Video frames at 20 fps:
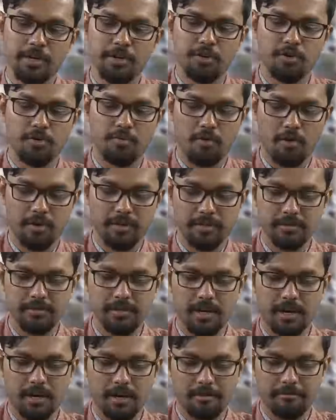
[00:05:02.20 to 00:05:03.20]
neo modern
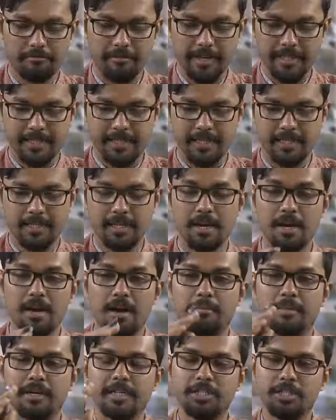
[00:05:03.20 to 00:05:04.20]
phases
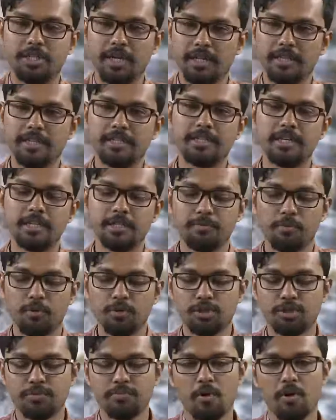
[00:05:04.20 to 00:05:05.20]
but still this is
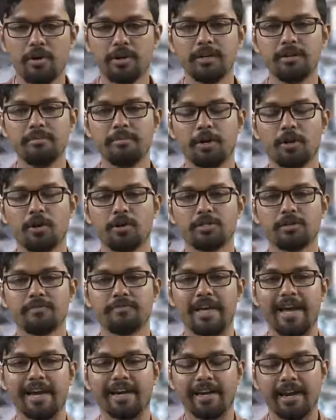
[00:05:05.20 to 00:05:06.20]
postmodern because
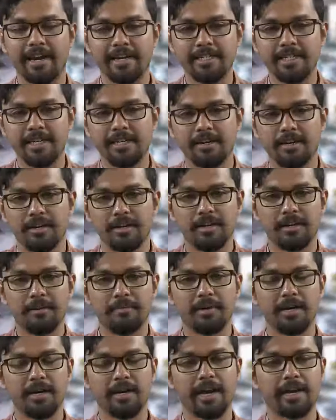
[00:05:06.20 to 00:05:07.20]
of the eclectic
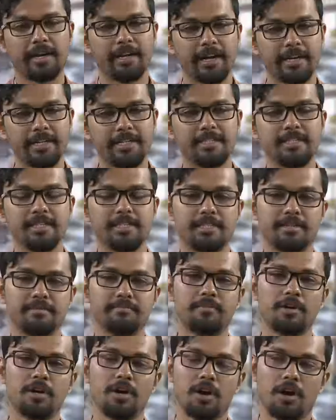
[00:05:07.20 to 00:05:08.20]
um,
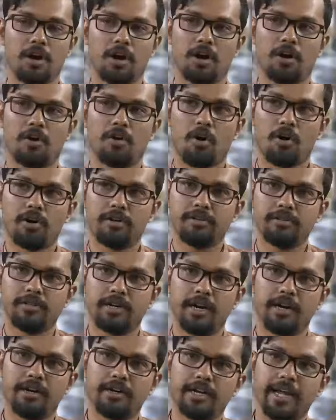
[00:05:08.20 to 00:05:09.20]
eclecticism
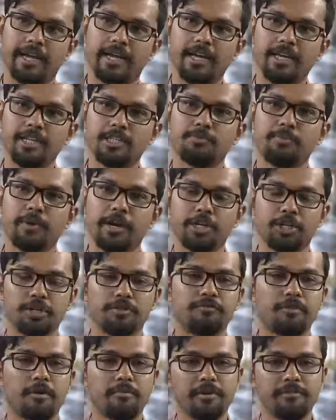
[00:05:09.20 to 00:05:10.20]
or taking
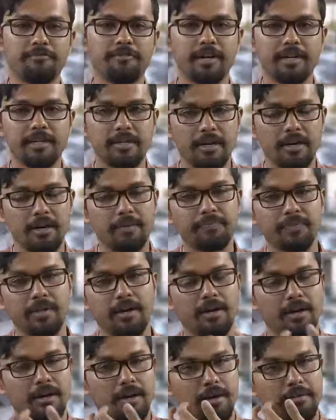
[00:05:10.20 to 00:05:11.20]
inspiration from different um,
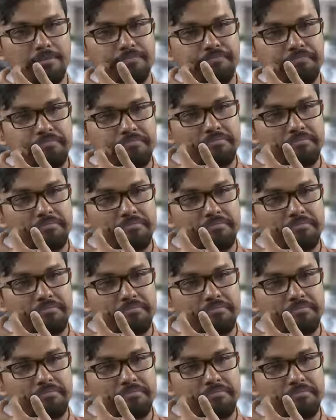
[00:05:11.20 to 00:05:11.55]
um